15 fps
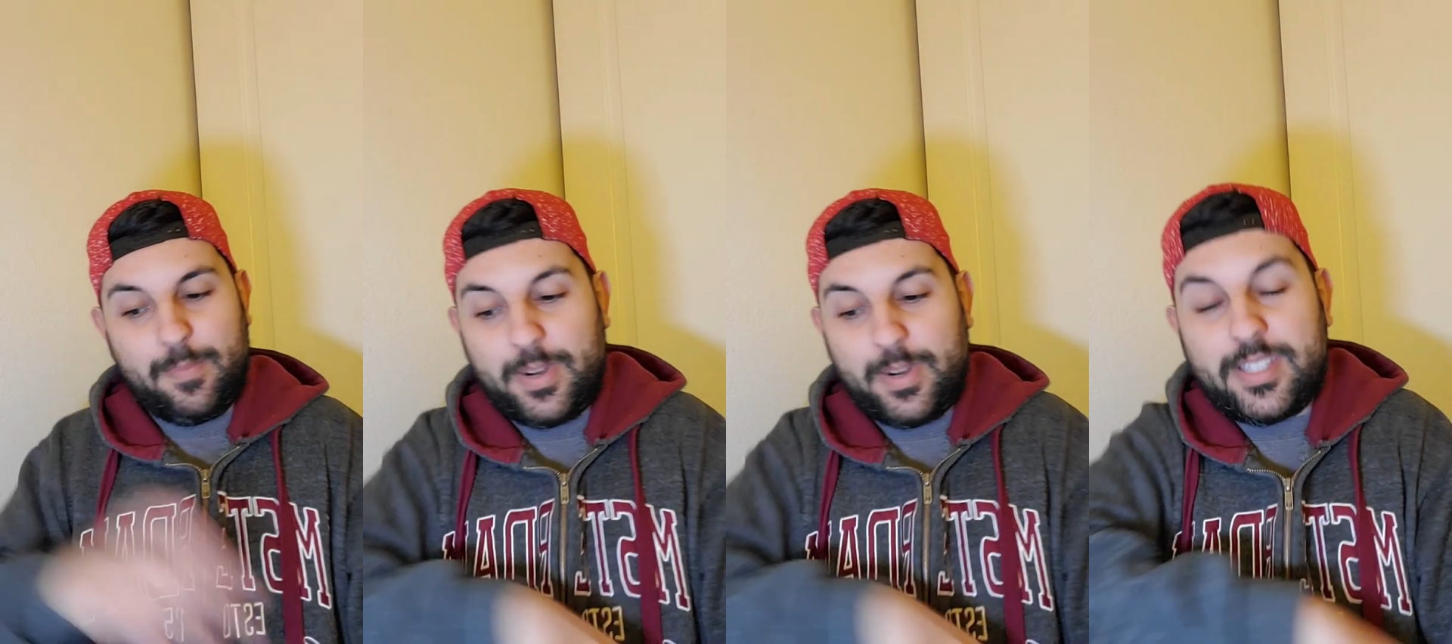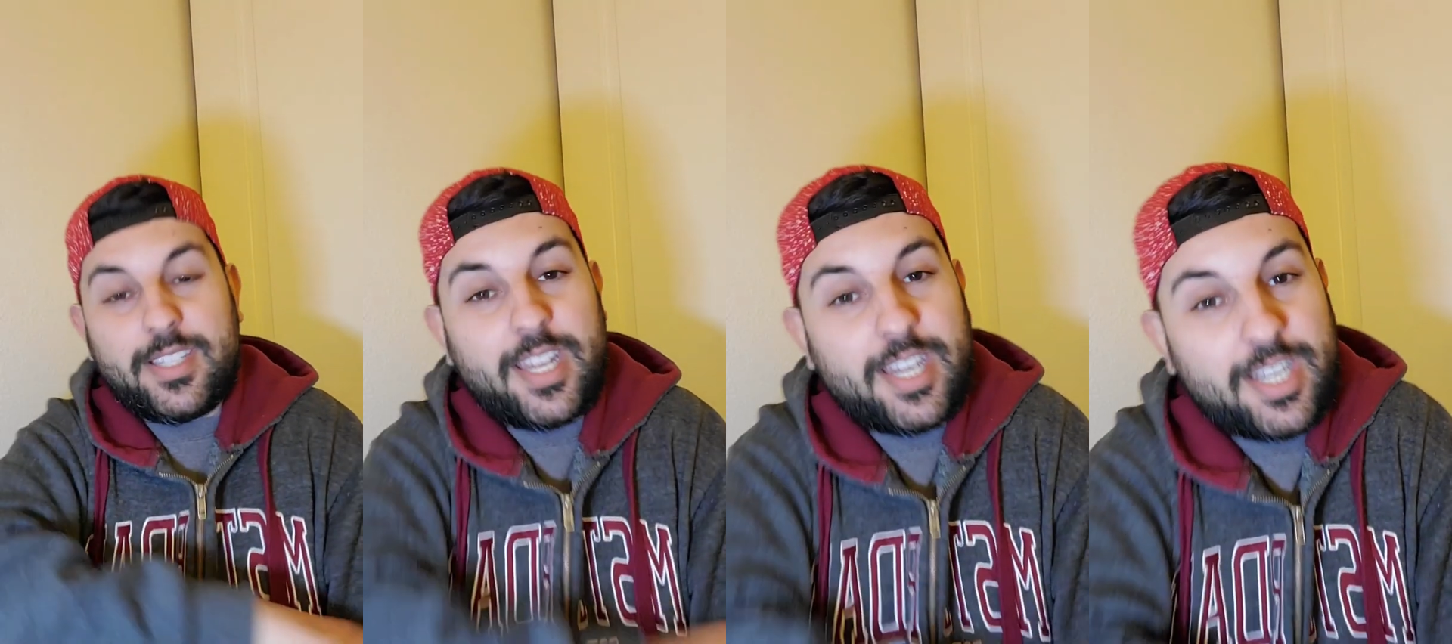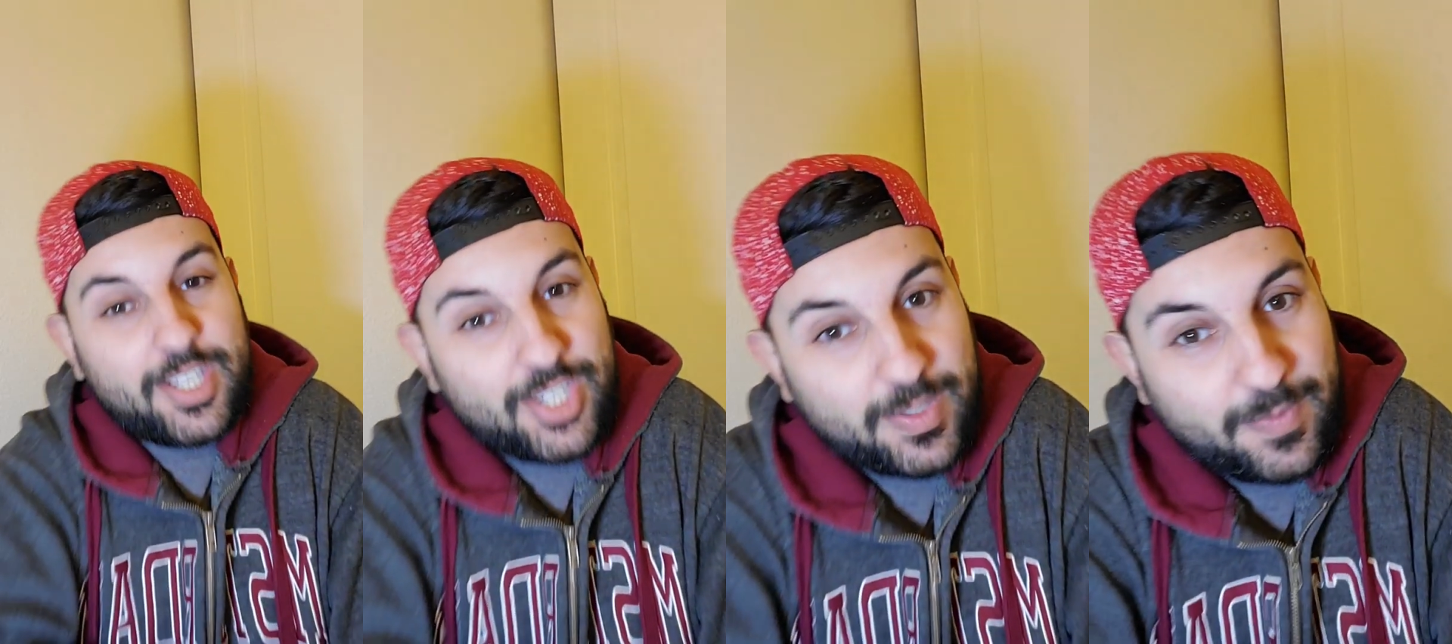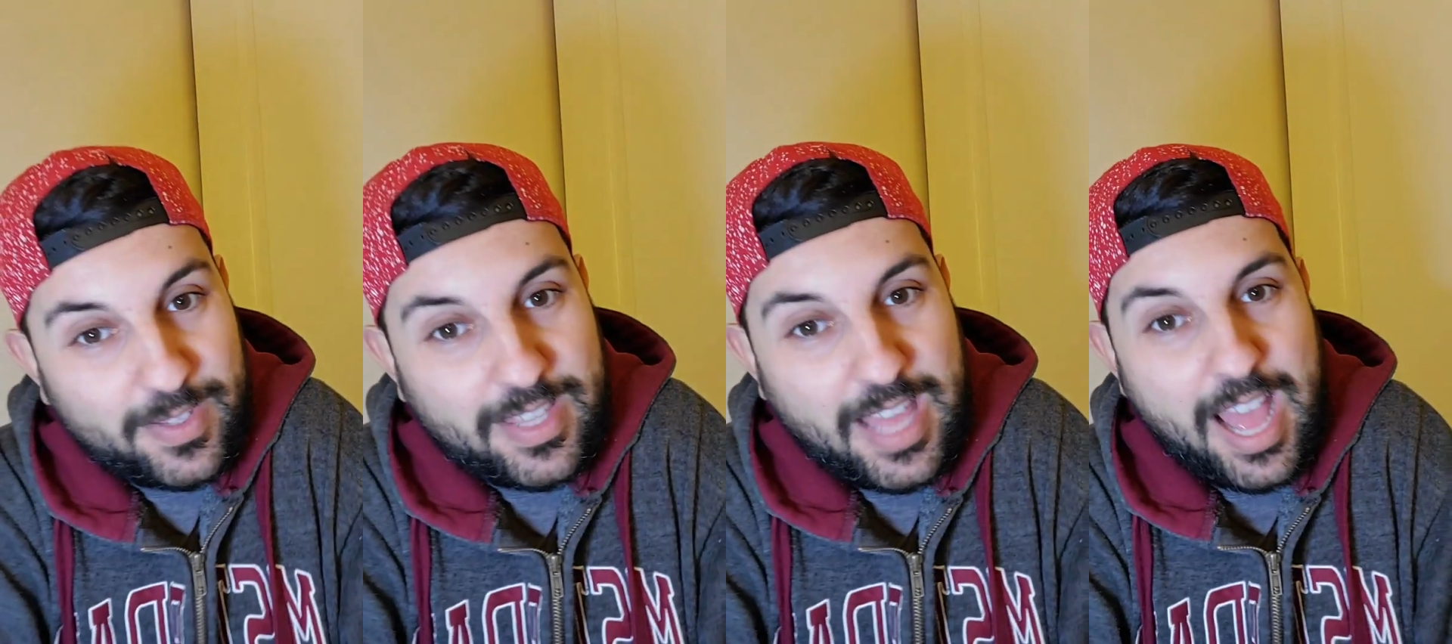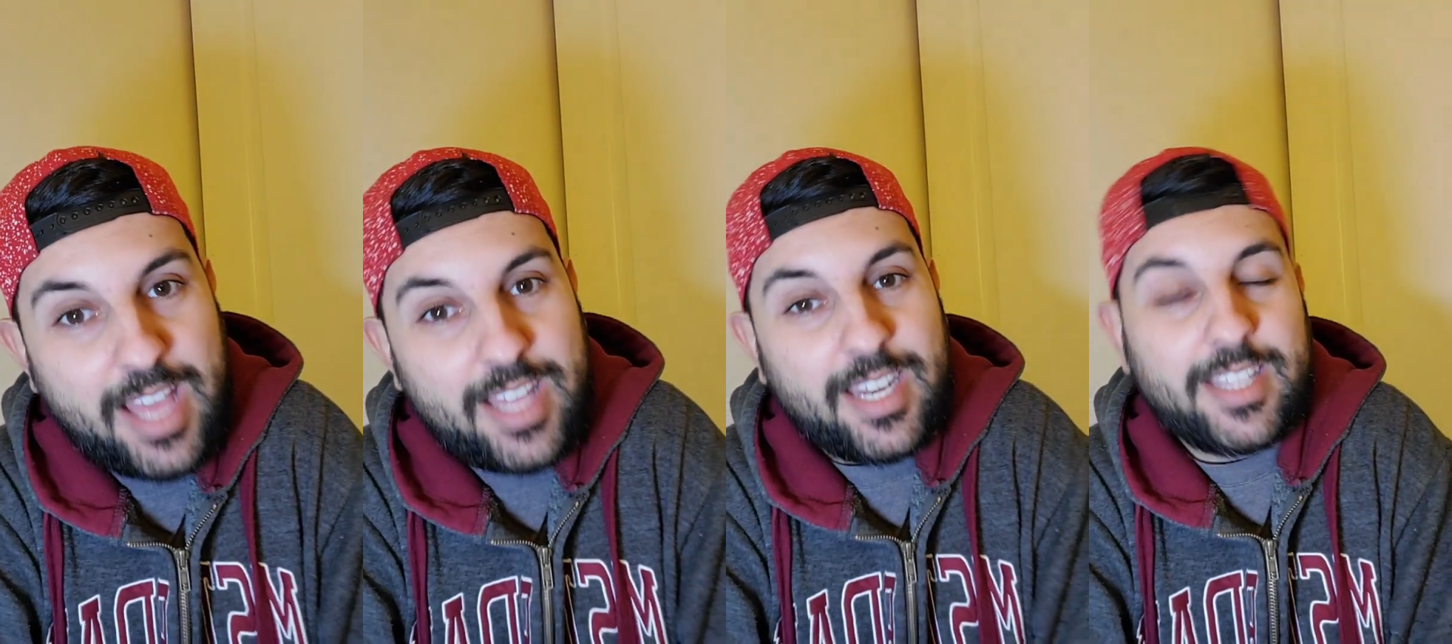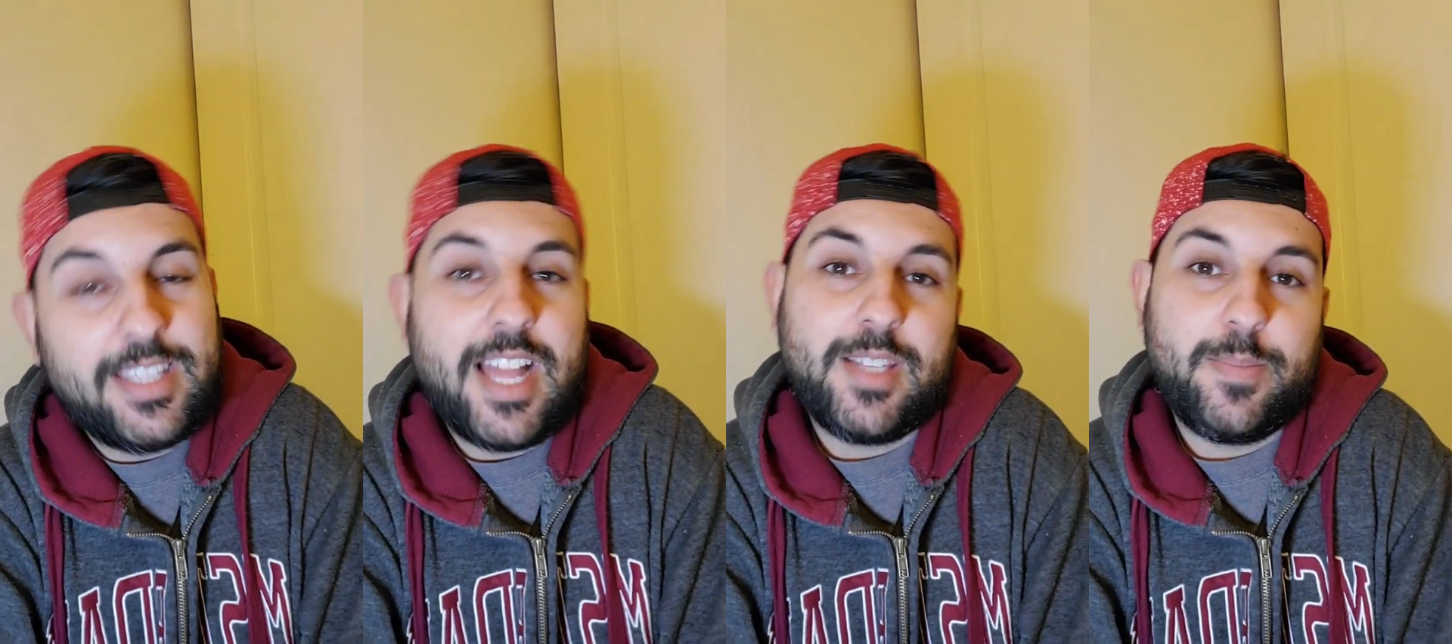Percentages for that?
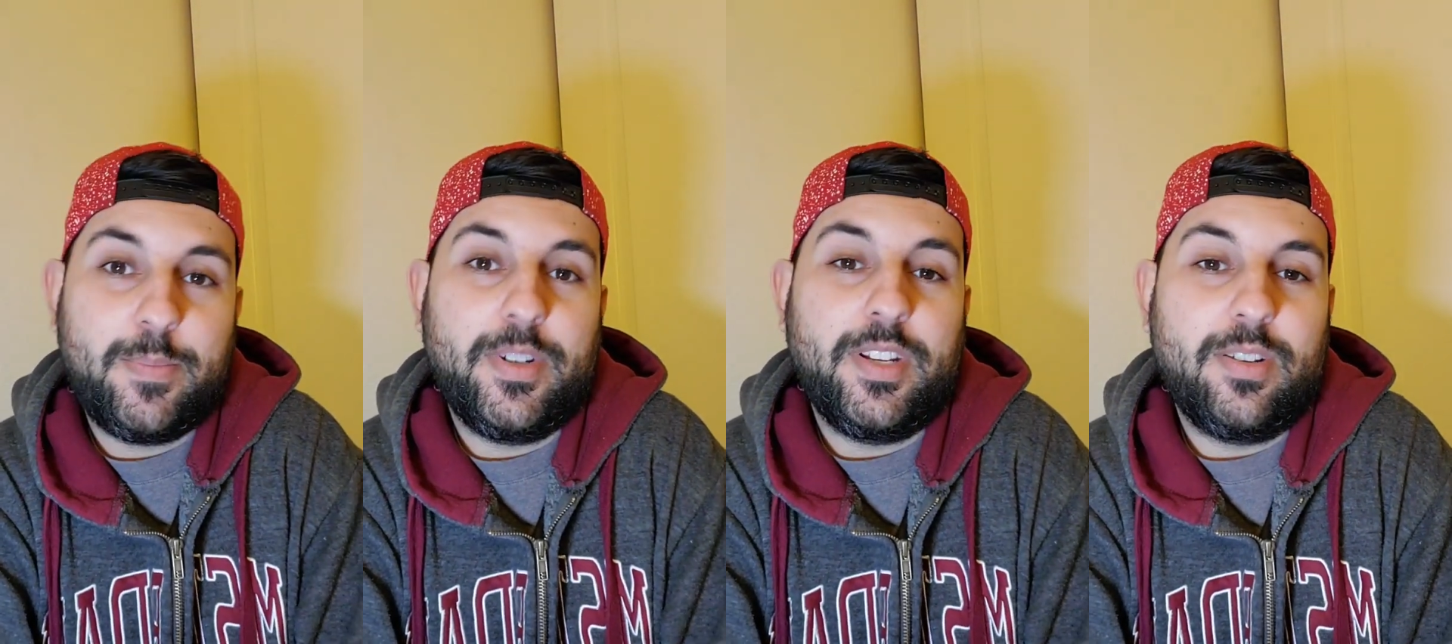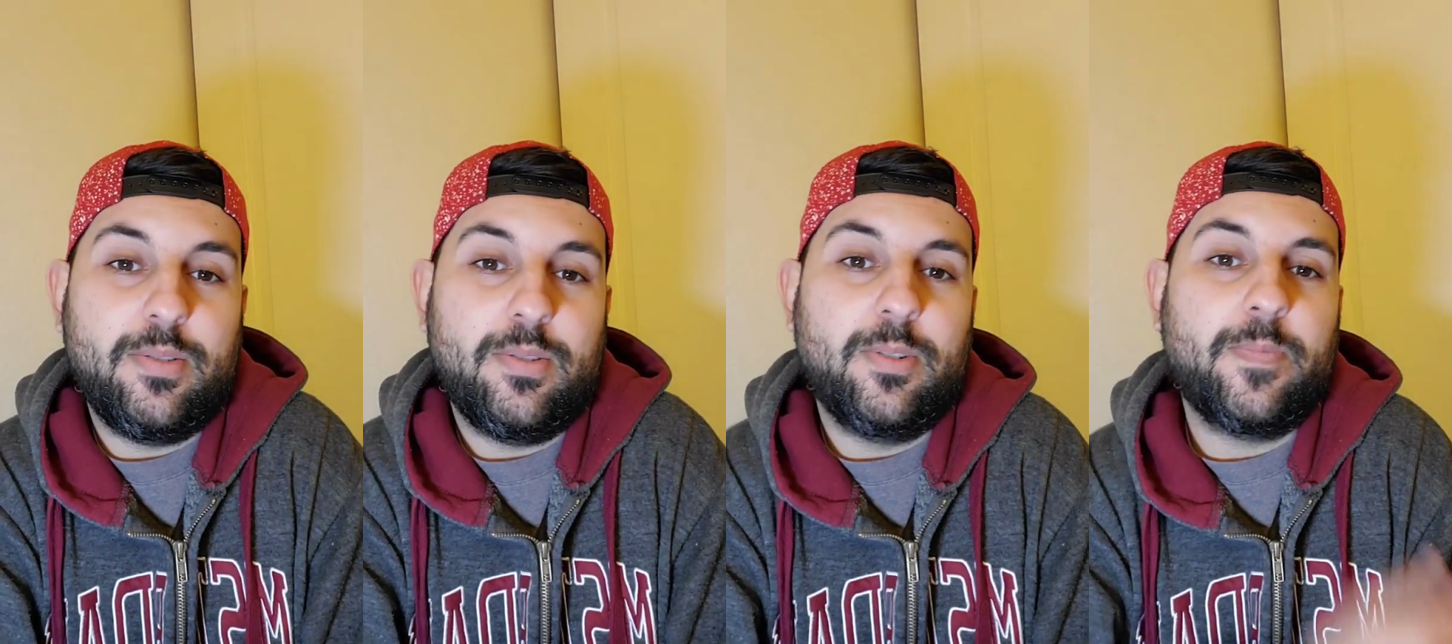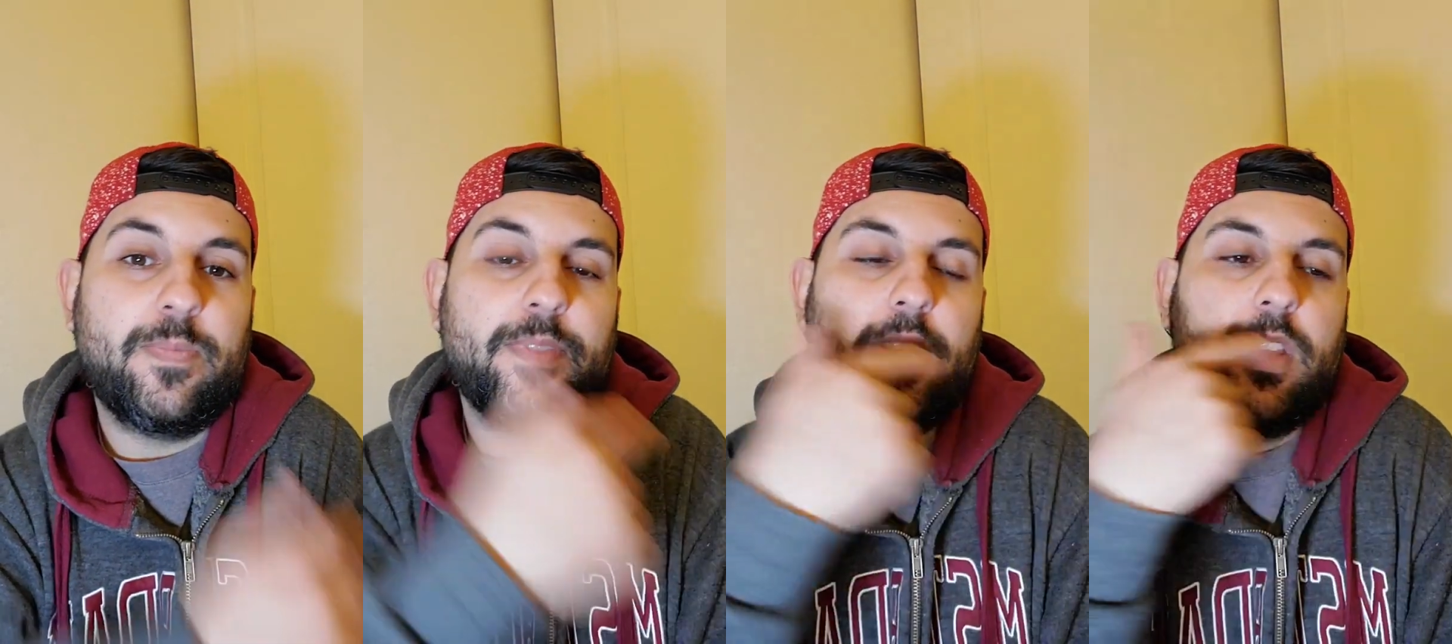Like, that's pretty cool.